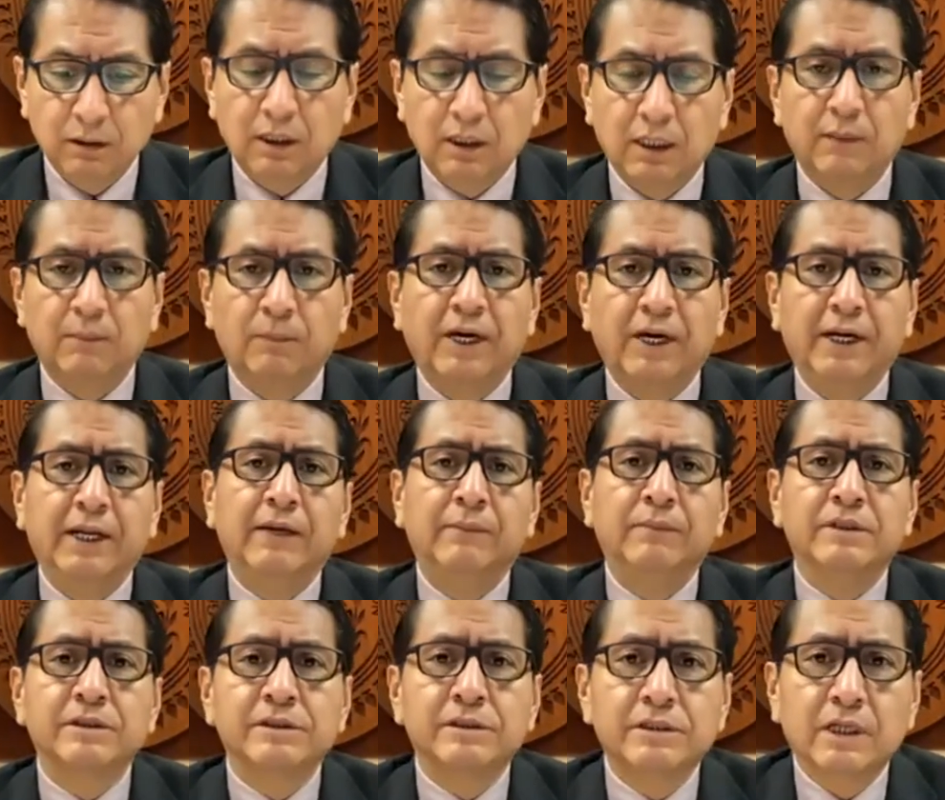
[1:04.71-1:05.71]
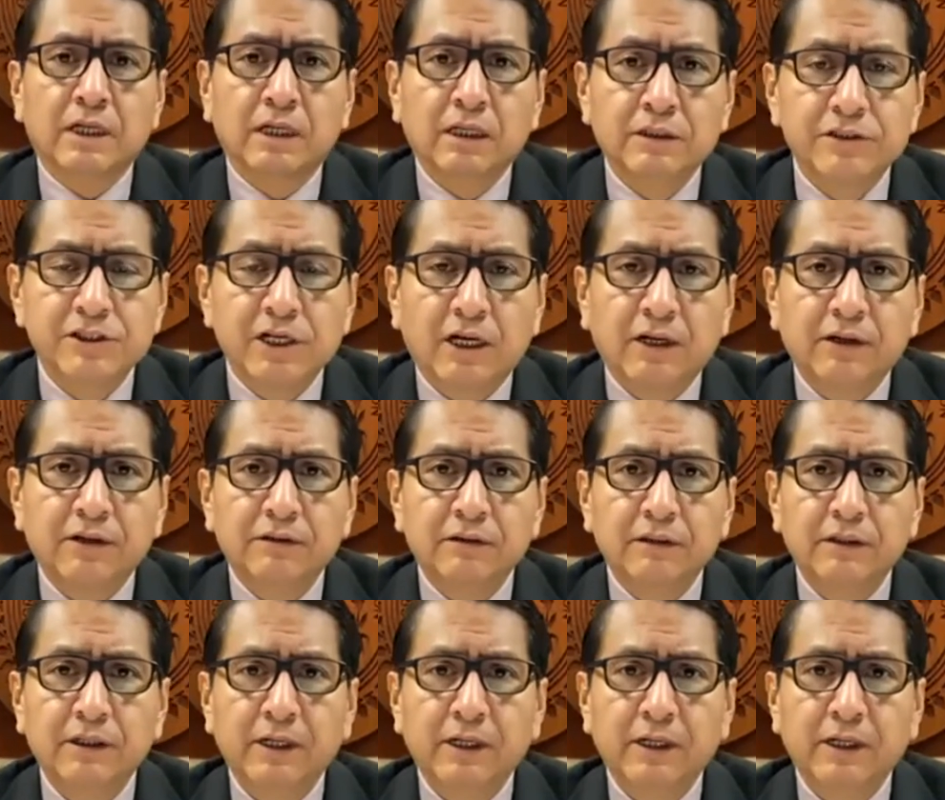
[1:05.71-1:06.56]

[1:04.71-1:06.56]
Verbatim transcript: Uh, my name is uh, Jonathan